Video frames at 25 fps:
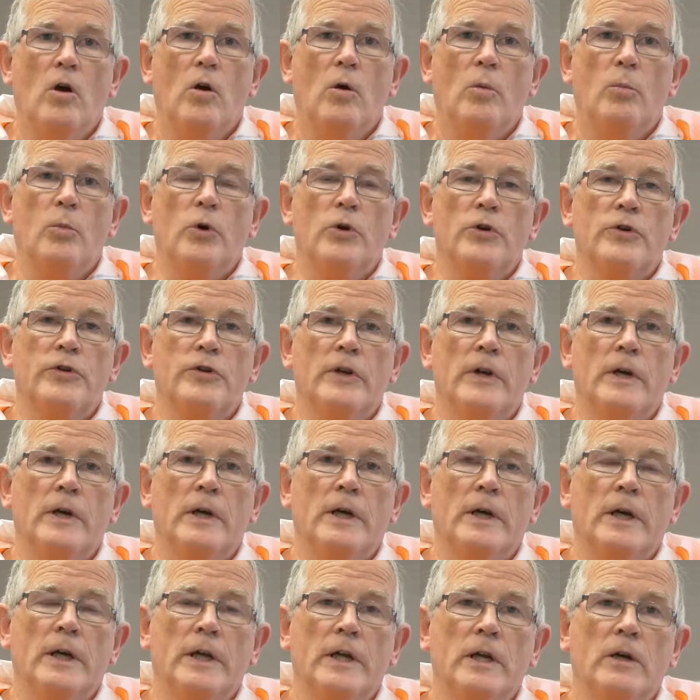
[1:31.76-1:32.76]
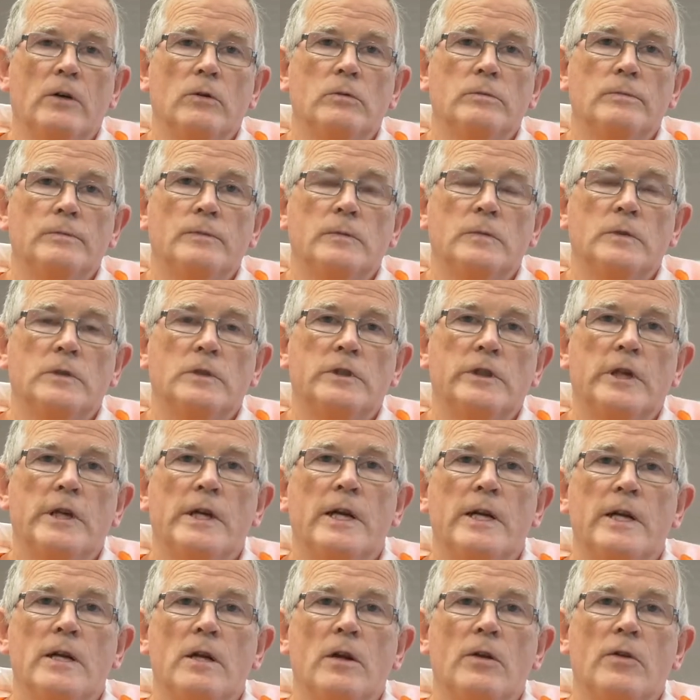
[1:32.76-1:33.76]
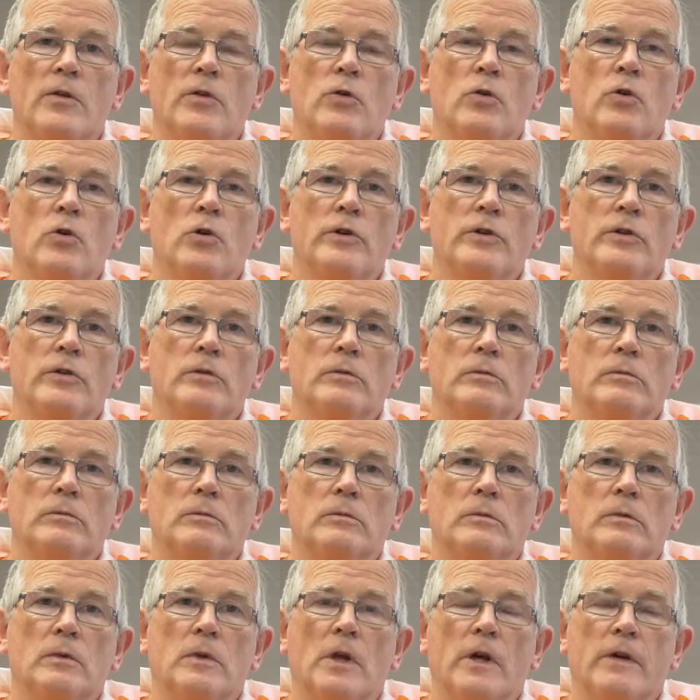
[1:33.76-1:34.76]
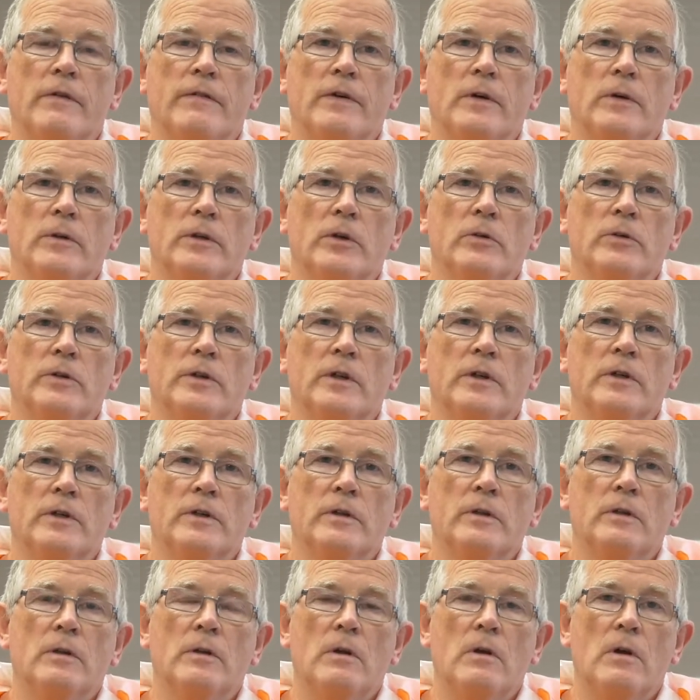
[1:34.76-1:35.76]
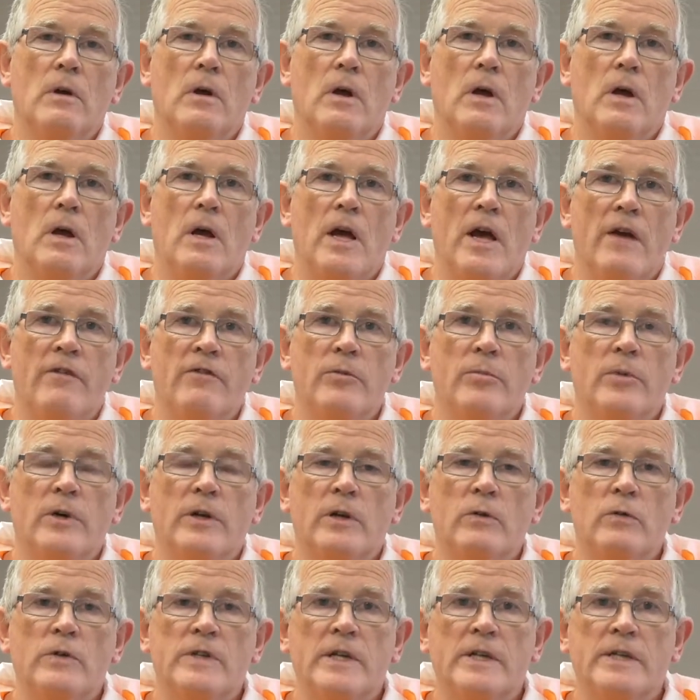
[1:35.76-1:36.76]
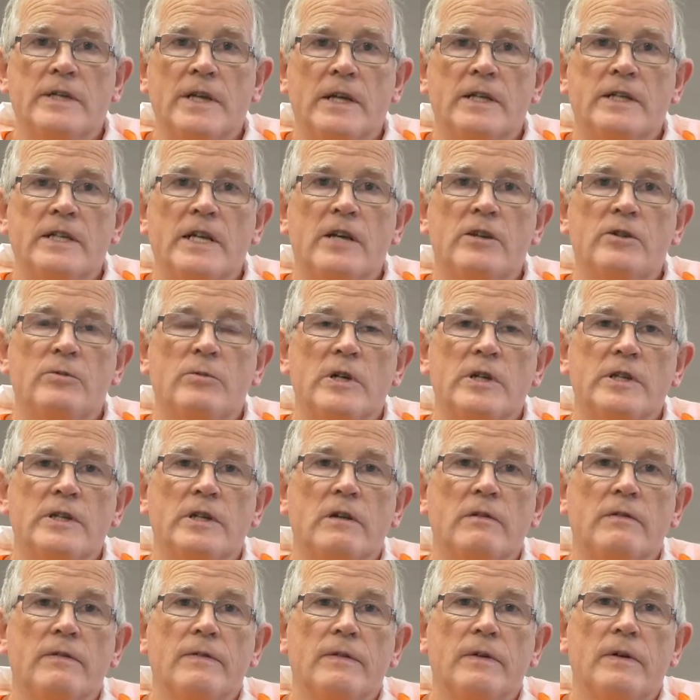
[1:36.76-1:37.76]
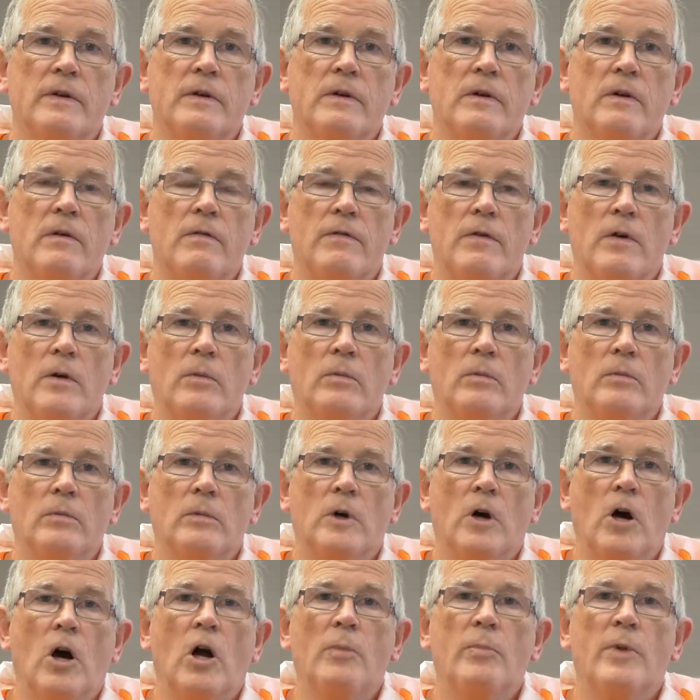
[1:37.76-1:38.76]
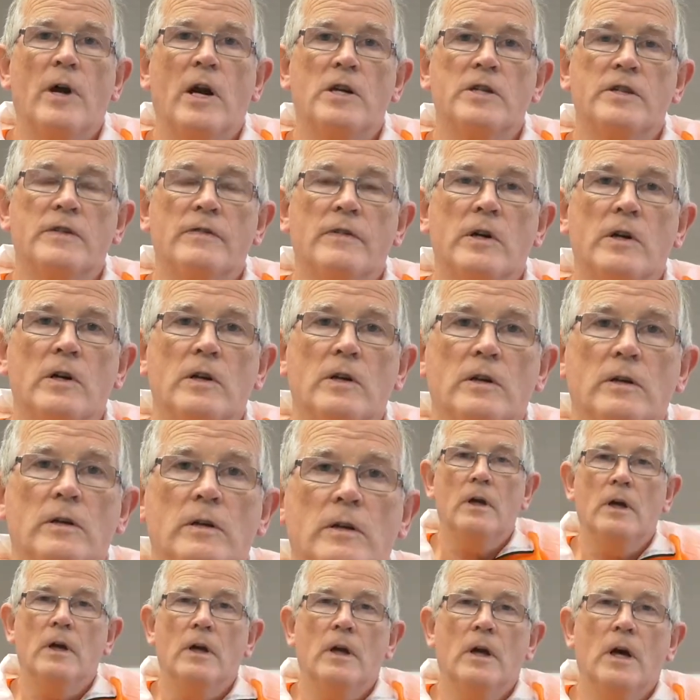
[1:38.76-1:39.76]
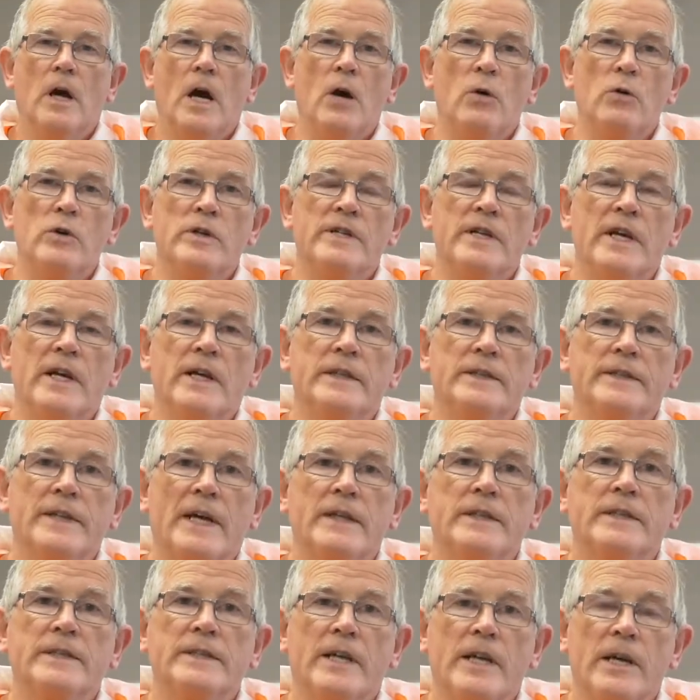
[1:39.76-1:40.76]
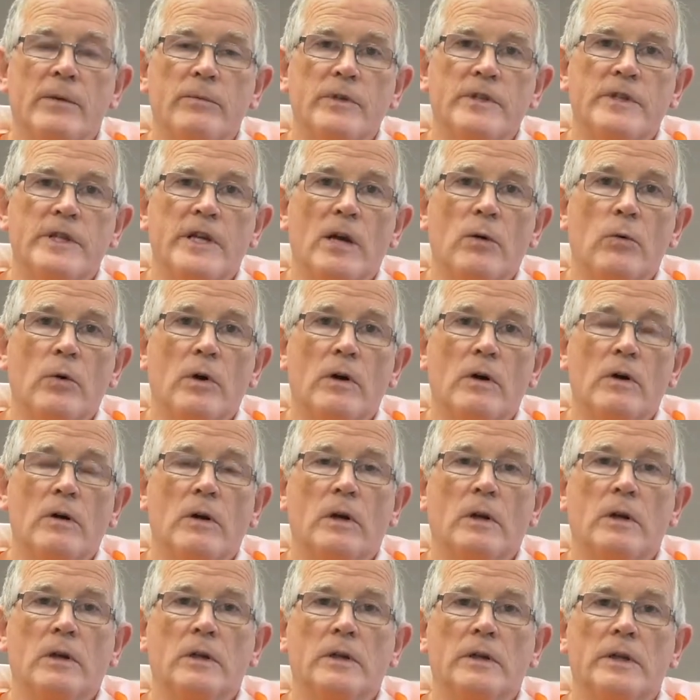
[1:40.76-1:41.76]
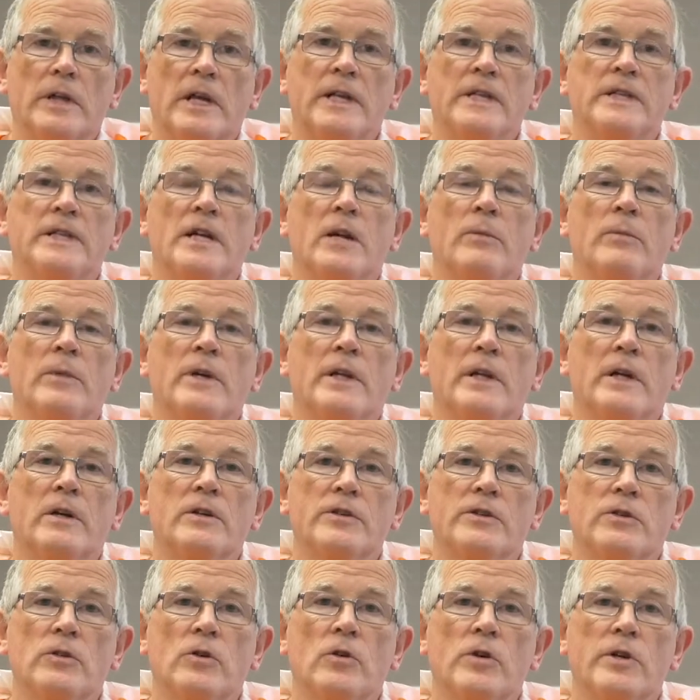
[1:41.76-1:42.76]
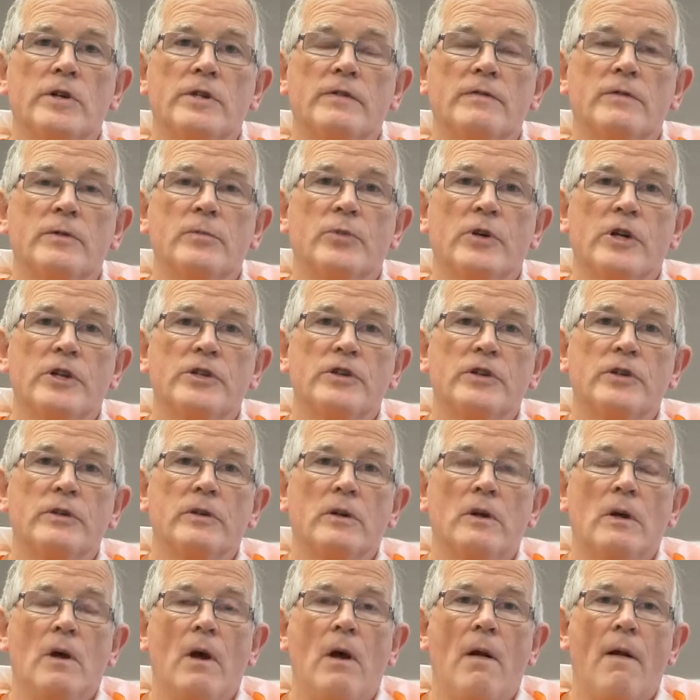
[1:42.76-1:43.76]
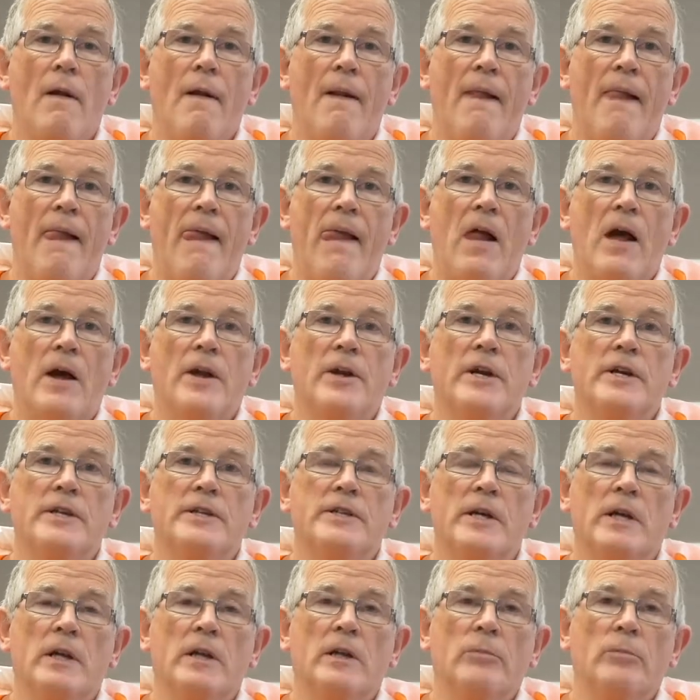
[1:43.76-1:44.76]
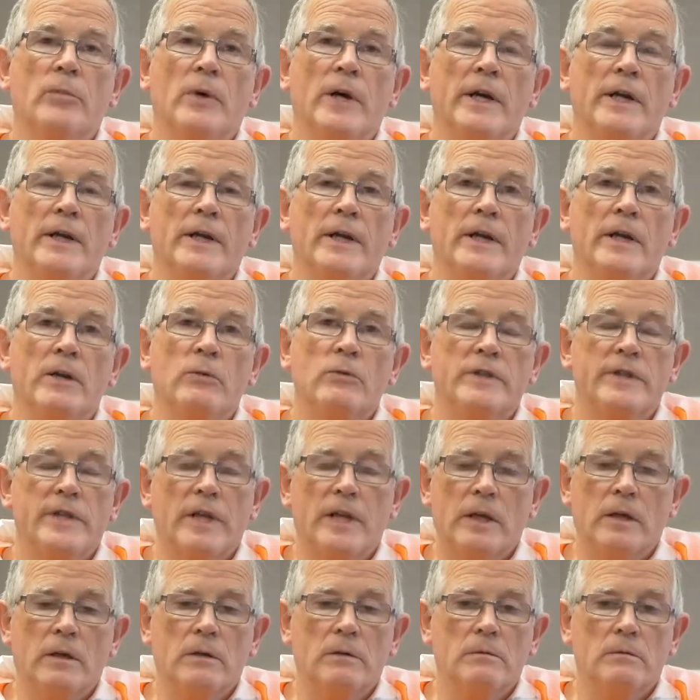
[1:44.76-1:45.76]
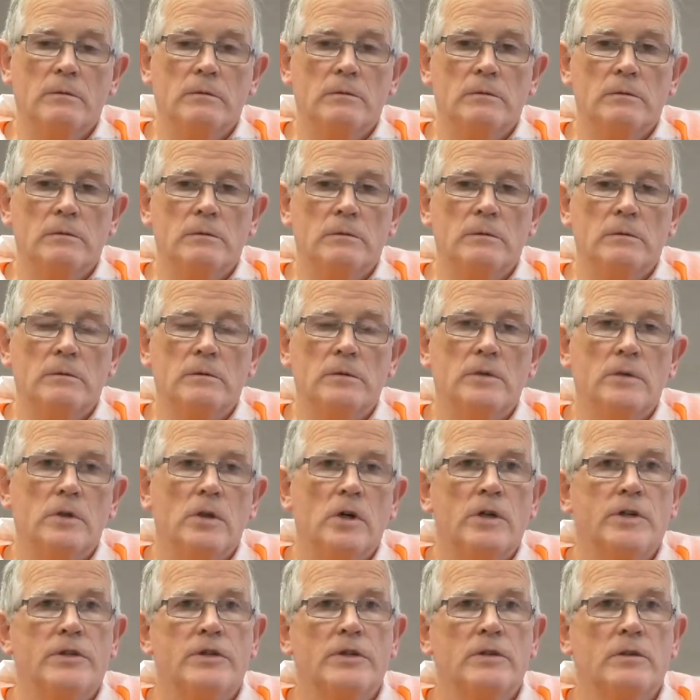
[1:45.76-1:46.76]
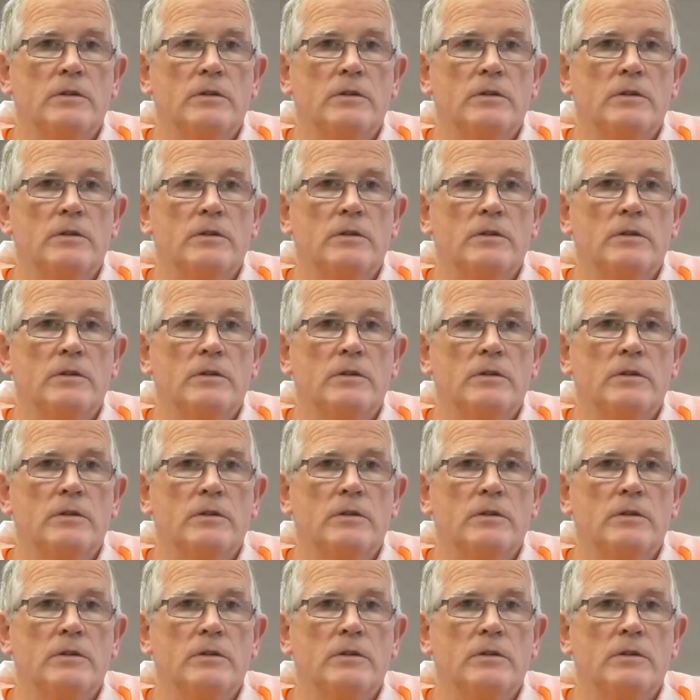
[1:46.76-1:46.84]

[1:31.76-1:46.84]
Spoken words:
But anyhow, cycling along the road, I found out that everybody was the exact same as myself from all parts of Ireland. I was the exact same as they were. They'd tell me their stories of depression, and I'd tell them mine, and I was thinking, gosh,